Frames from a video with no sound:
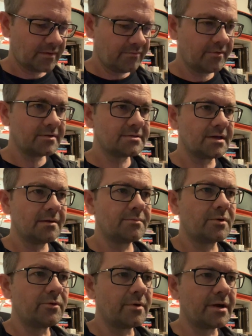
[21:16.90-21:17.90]
if I type
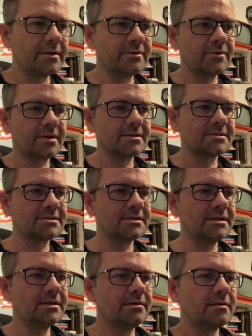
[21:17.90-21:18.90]
run, you can
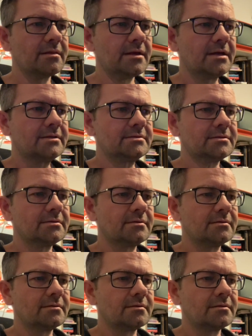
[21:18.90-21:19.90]
see that
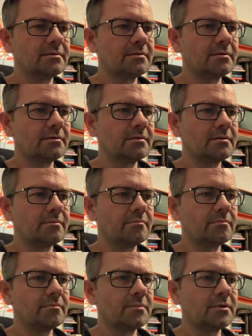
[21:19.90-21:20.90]

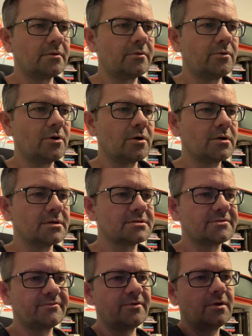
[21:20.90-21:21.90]
a rock is
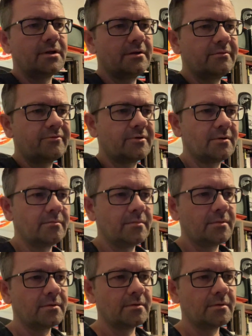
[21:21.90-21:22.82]
falling from.